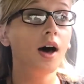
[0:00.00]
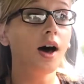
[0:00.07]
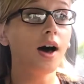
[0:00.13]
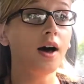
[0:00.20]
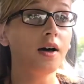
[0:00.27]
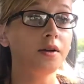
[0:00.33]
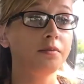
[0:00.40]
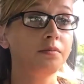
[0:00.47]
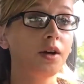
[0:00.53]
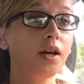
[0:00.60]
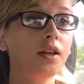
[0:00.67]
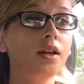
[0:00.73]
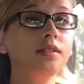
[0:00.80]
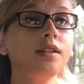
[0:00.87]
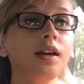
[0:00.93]

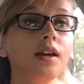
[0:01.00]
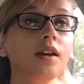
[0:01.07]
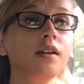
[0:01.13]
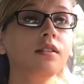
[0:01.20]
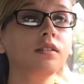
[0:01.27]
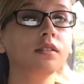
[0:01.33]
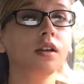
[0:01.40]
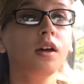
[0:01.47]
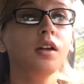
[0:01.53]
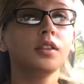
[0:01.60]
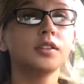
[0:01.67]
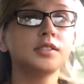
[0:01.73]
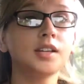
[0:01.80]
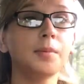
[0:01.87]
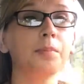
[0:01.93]
I like taking
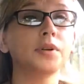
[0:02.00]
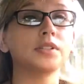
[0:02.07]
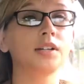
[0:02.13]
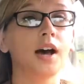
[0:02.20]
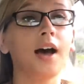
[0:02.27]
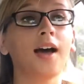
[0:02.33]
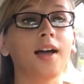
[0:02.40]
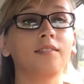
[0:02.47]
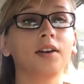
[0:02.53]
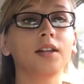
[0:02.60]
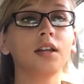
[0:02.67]
the separate time.